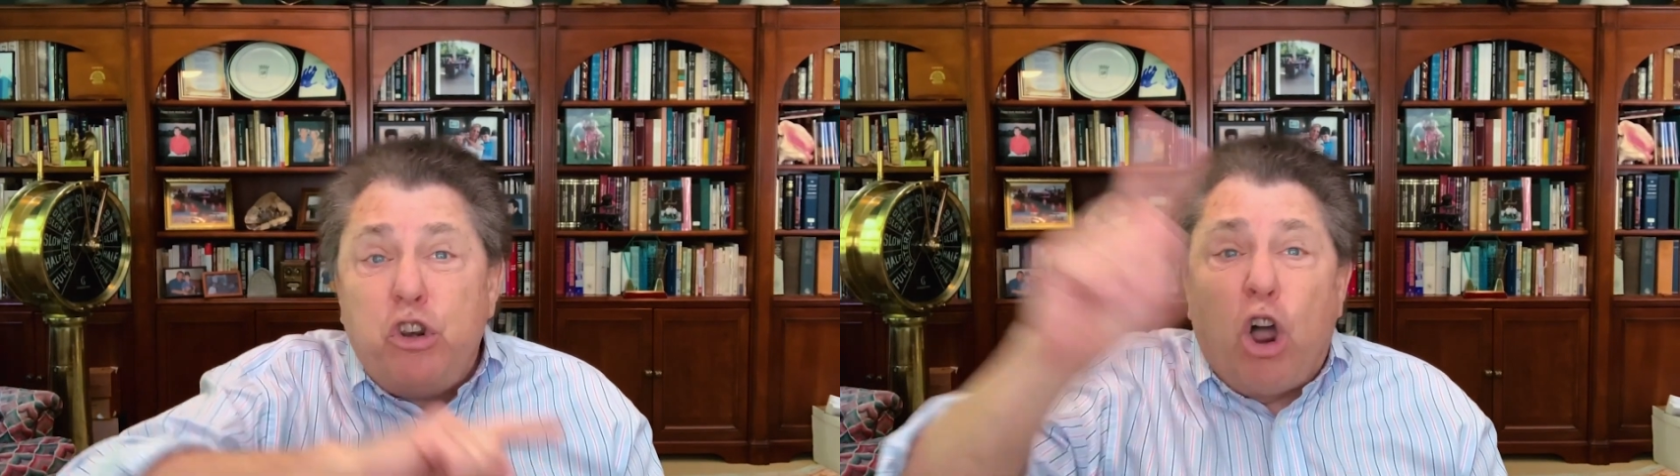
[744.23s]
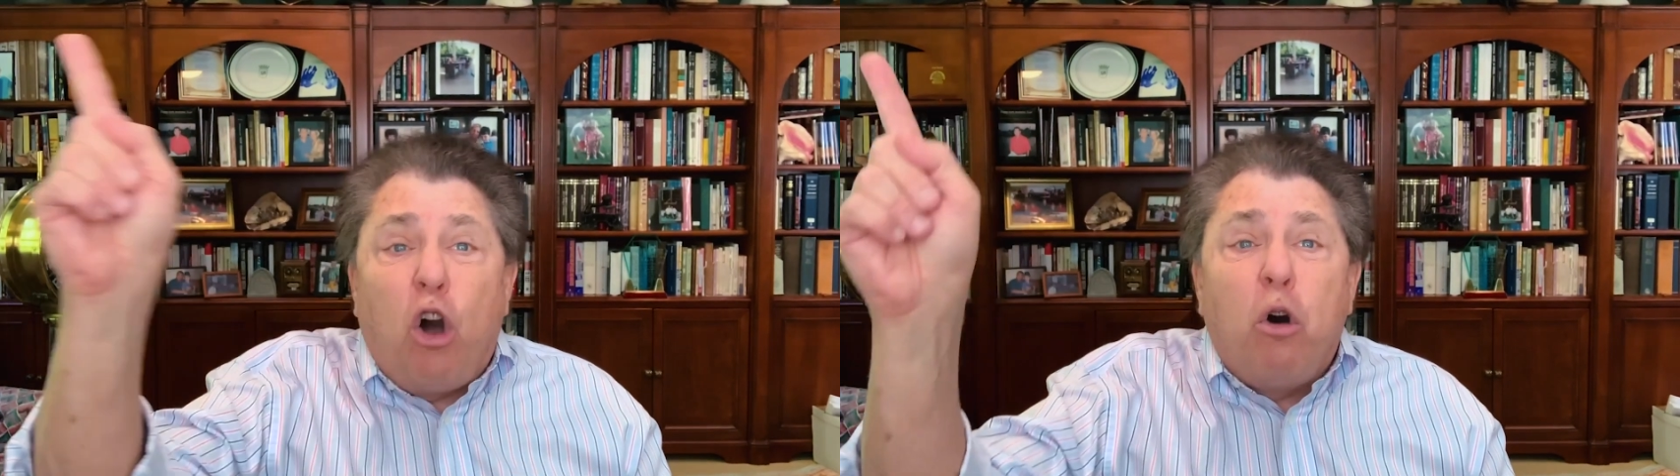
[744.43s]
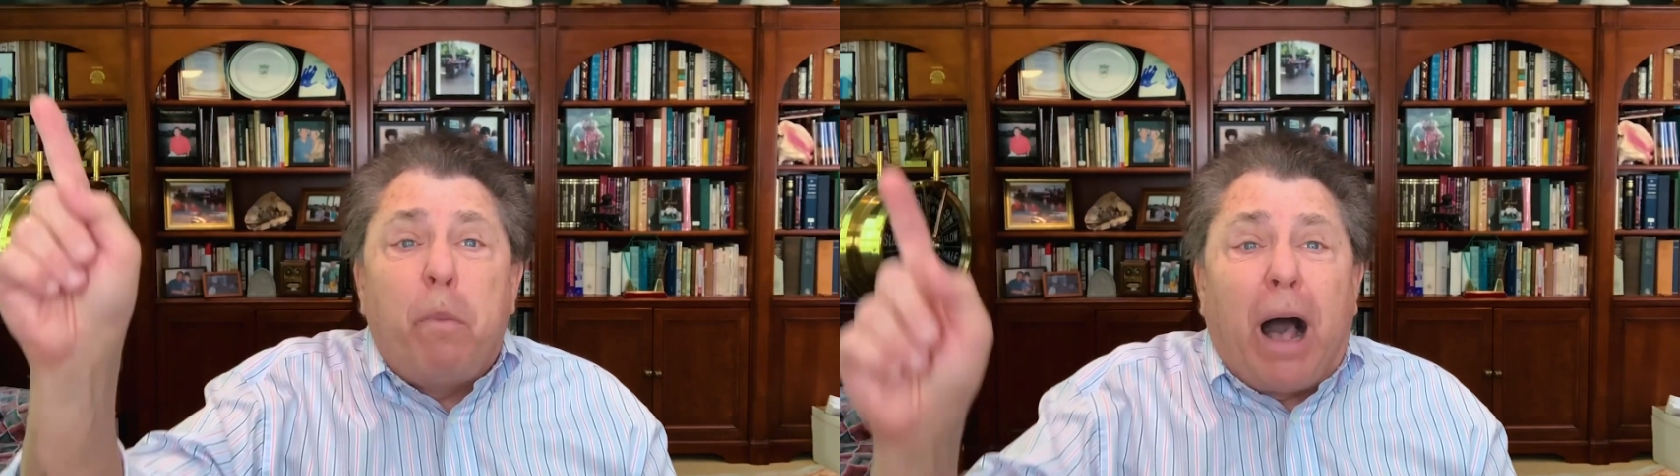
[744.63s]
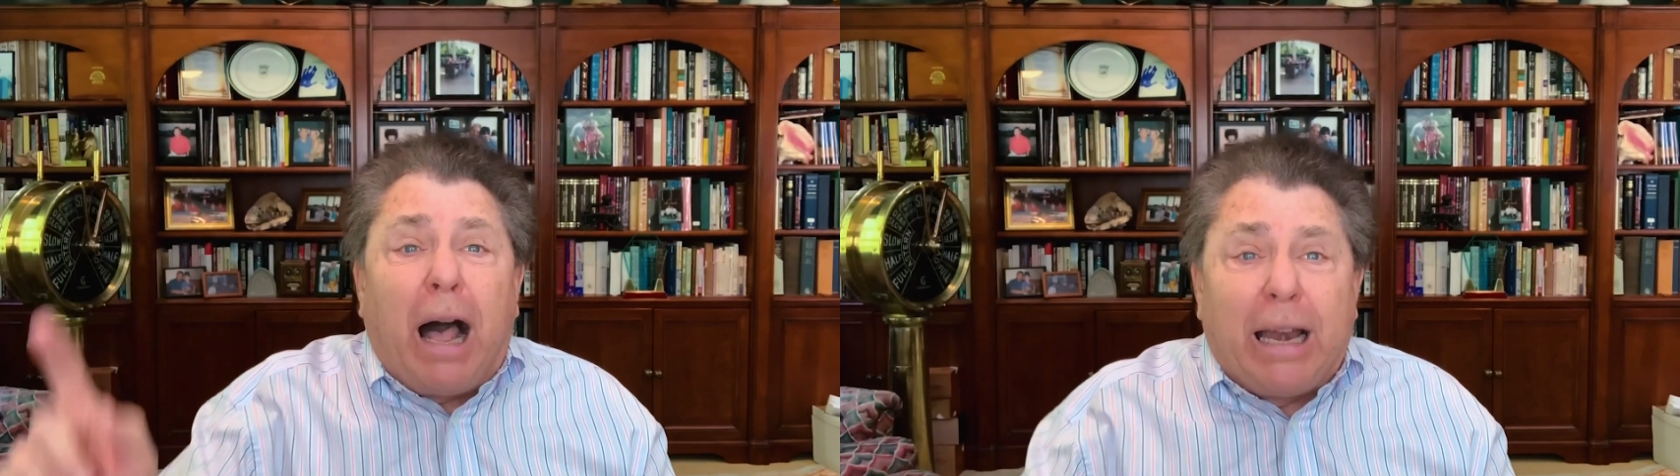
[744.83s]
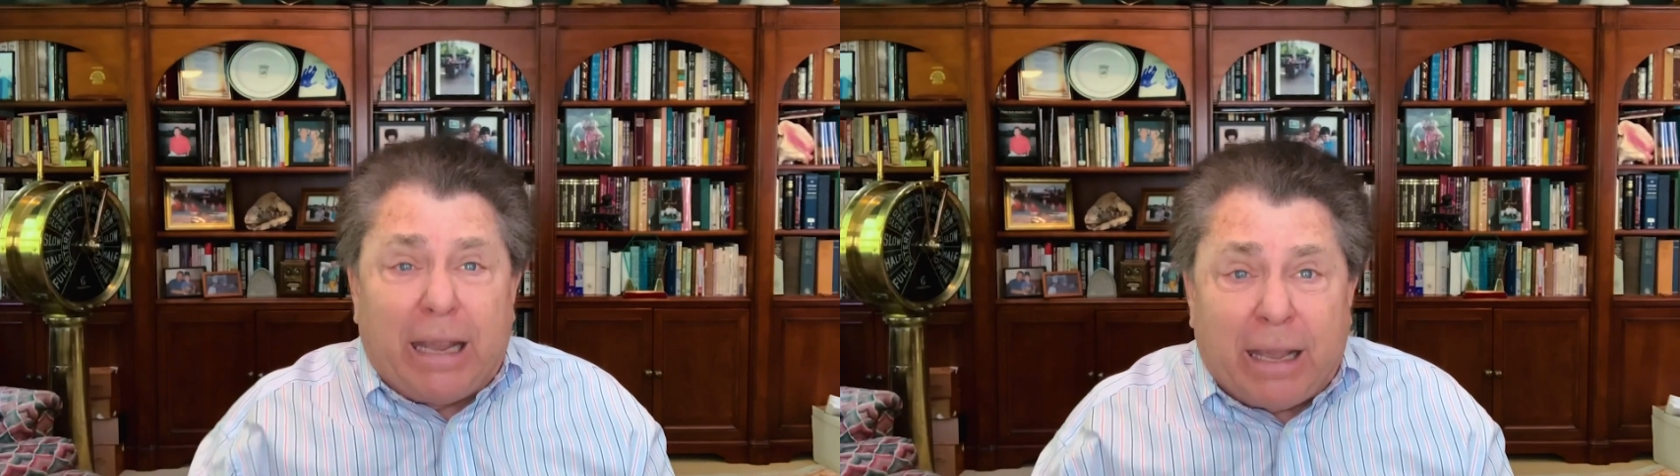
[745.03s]

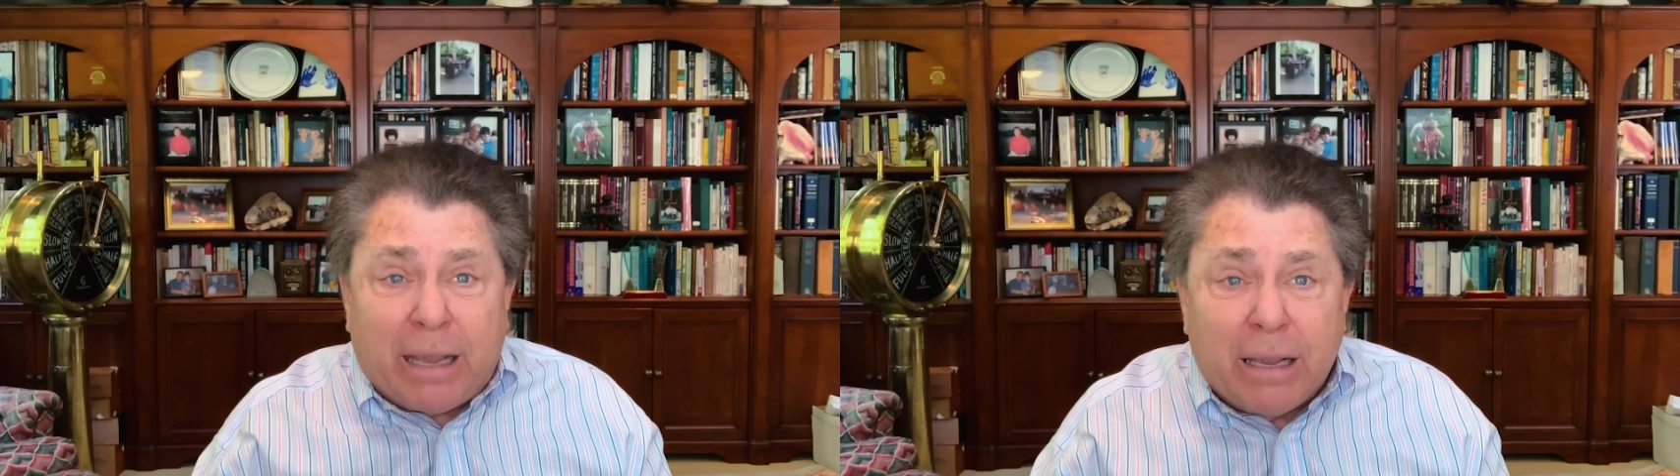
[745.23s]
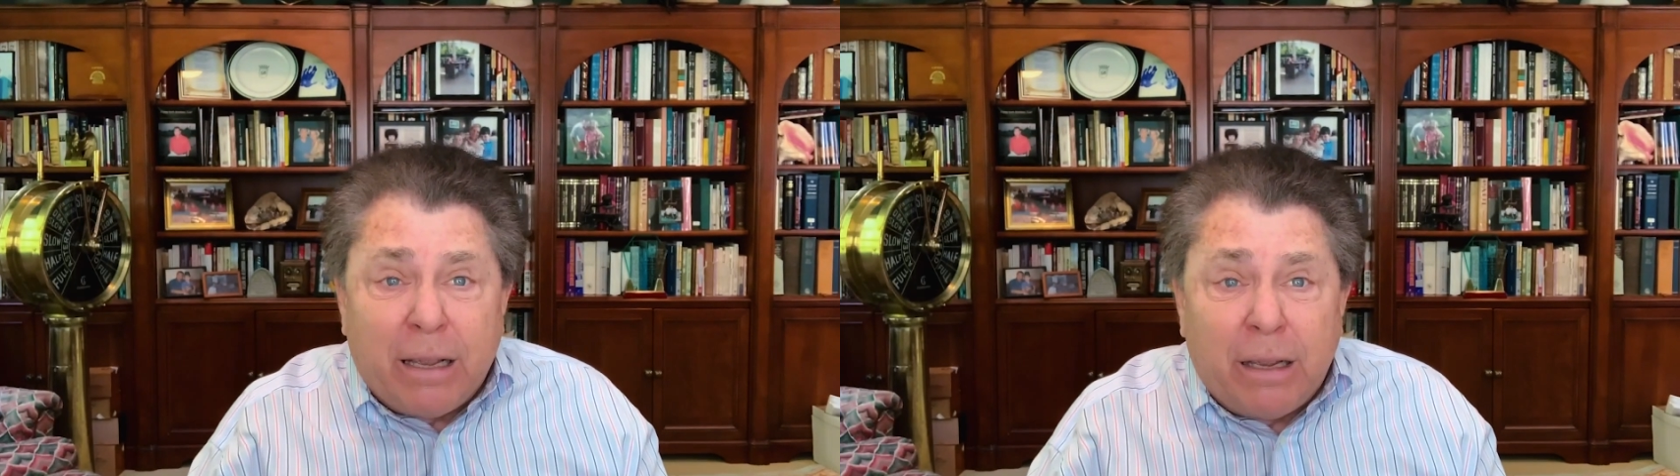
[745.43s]
nobody